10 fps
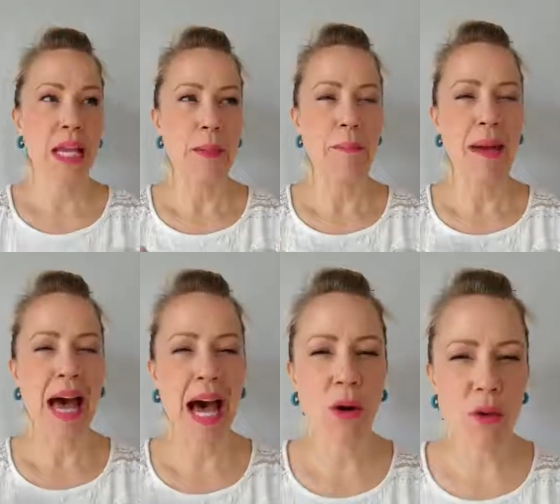
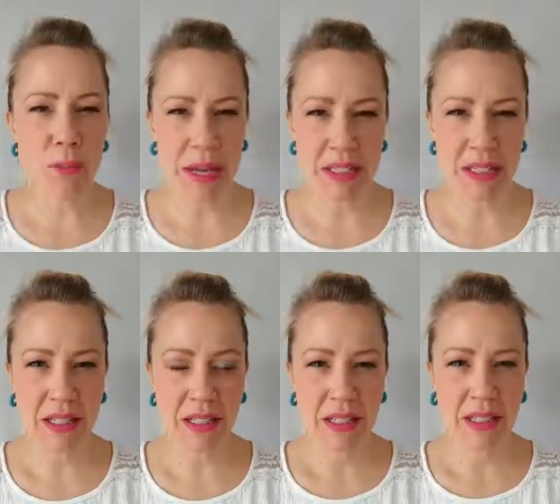
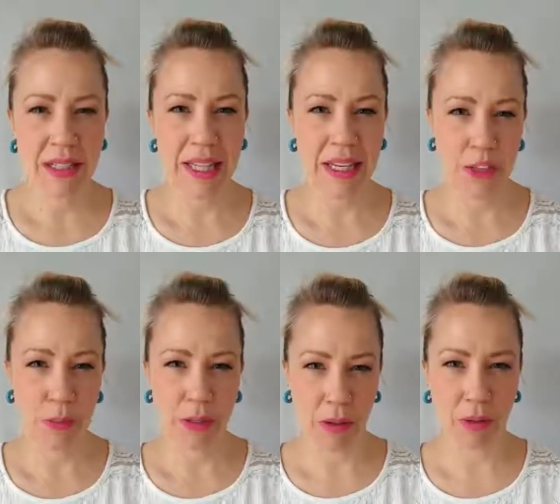empowerment that is
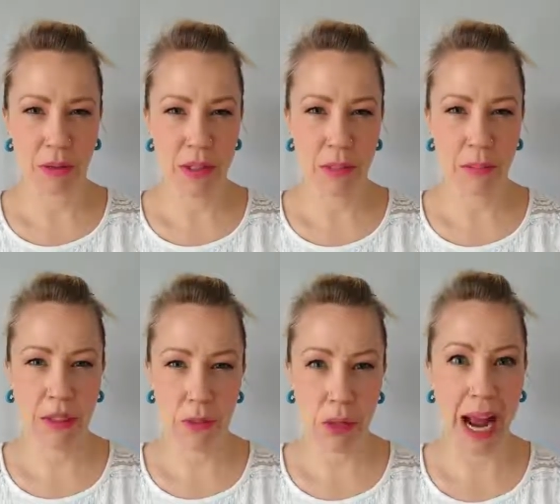built
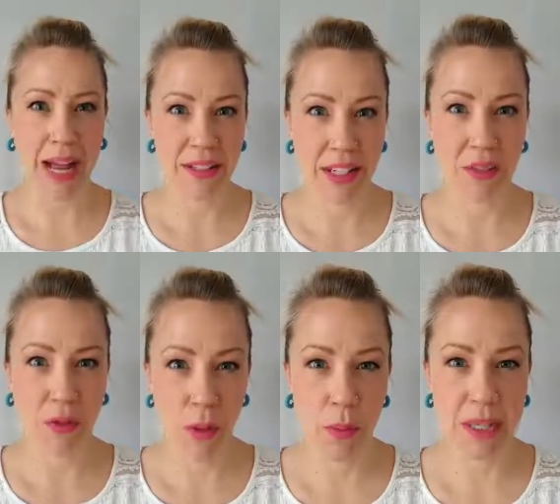because we're asking
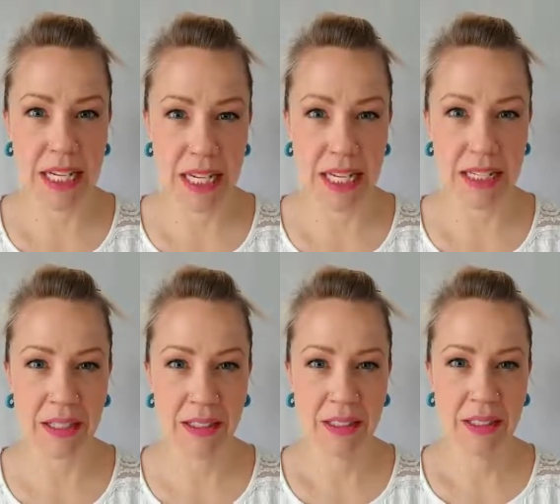for what we need.